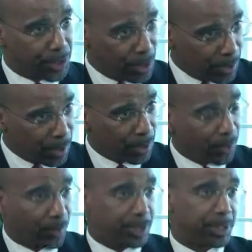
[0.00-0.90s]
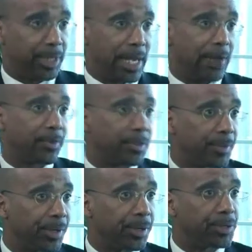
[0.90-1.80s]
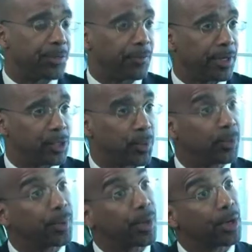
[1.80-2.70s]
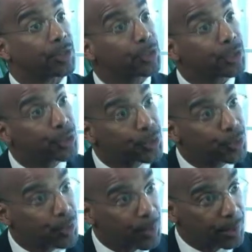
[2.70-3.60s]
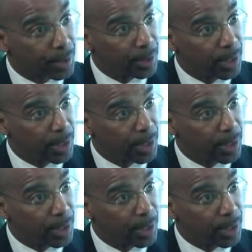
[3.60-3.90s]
the unique risk that African Americans face with regards to stroke.